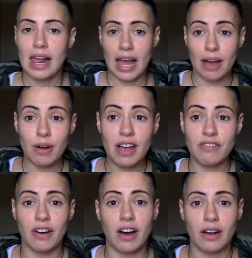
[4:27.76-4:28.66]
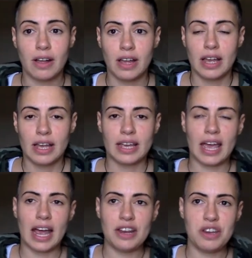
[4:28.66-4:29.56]
However,
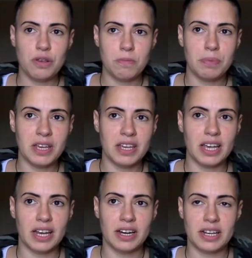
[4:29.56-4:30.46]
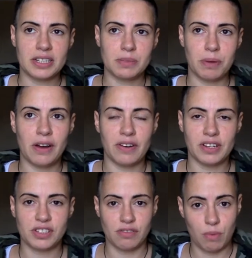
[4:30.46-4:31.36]
can you be in an
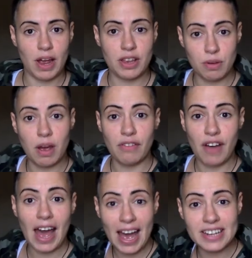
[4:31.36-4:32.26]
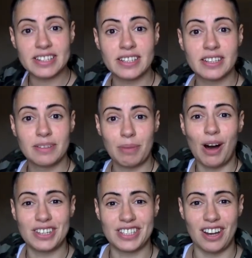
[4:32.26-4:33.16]
experience of where you have had
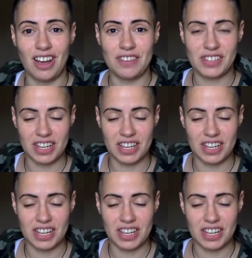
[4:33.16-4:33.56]
past lives?